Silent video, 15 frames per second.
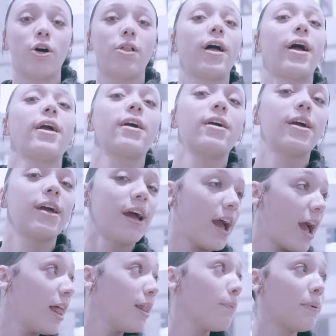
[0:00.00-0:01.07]
though, like
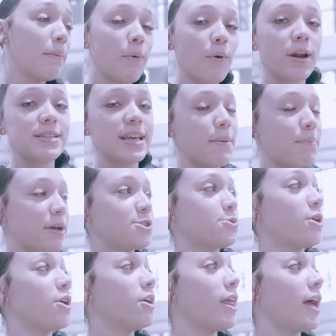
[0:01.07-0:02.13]
other people want to take
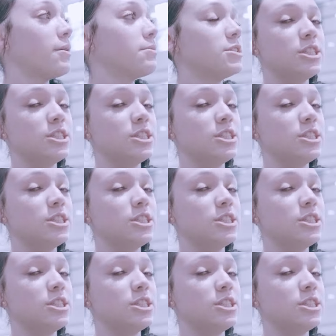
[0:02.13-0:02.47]
pictures with her. Like,